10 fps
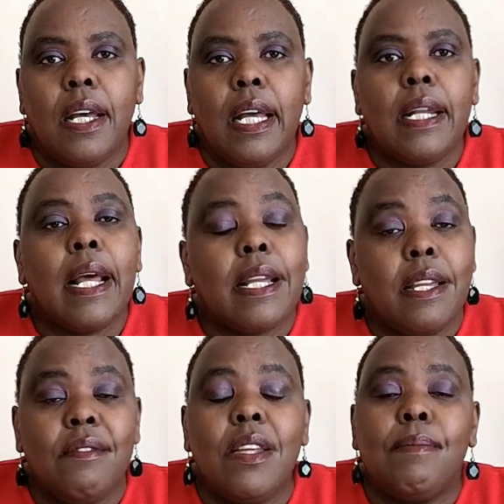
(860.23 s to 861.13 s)
And I
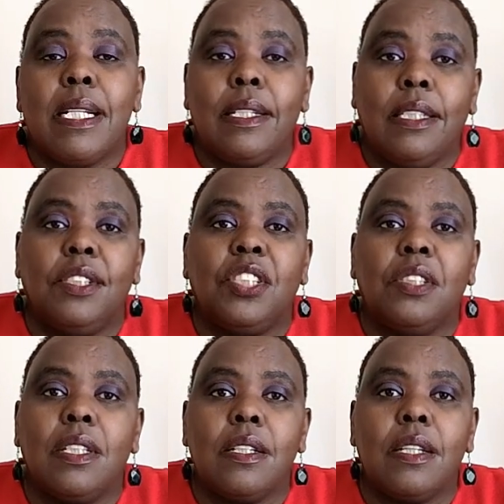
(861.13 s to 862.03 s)
give them
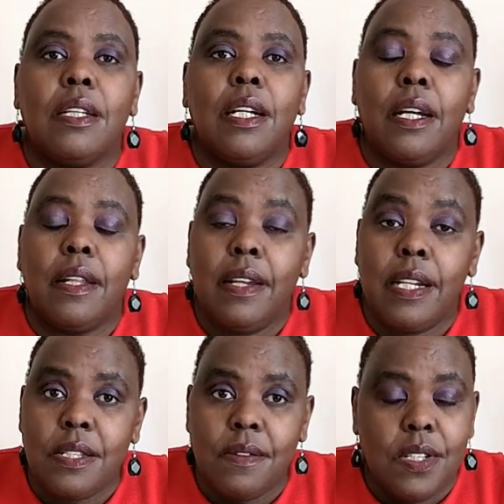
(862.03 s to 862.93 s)
attention. The
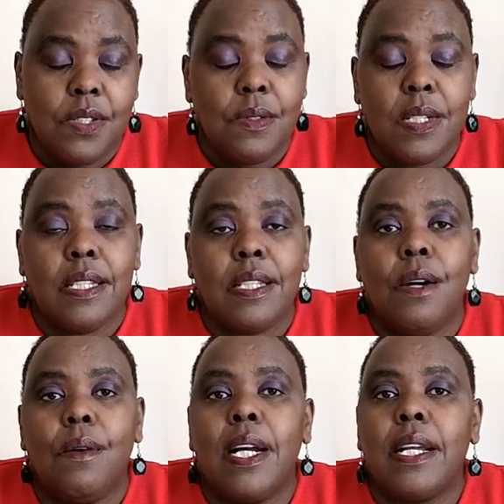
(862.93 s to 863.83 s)
rest of the students
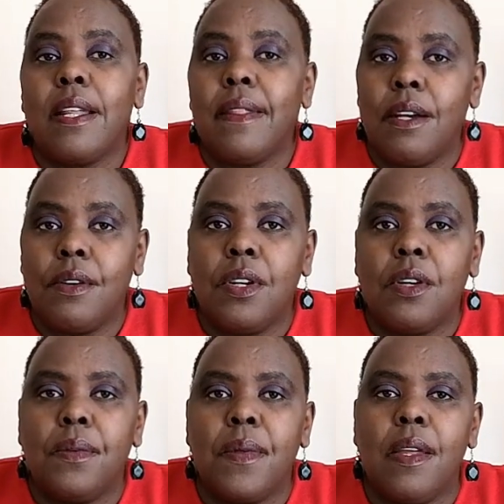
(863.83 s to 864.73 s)
are working, they're going
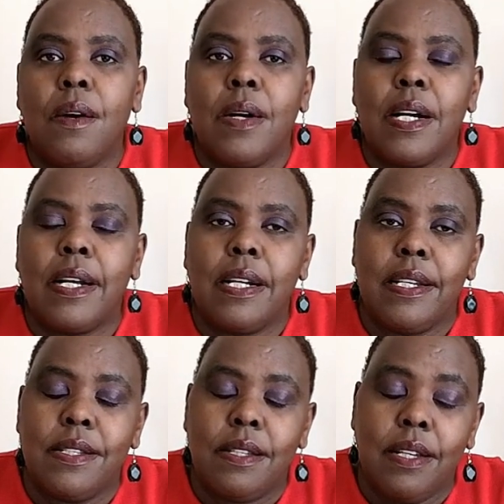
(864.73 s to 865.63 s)
on with their work, and
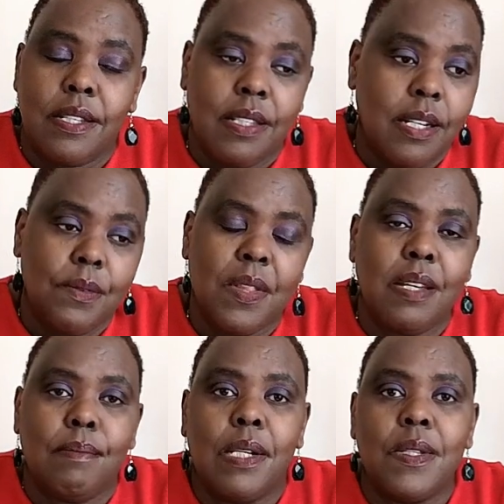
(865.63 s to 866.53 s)
I stand with
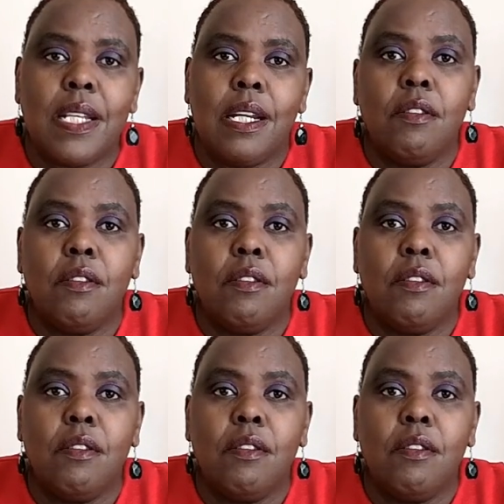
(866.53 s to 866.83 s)
them outside.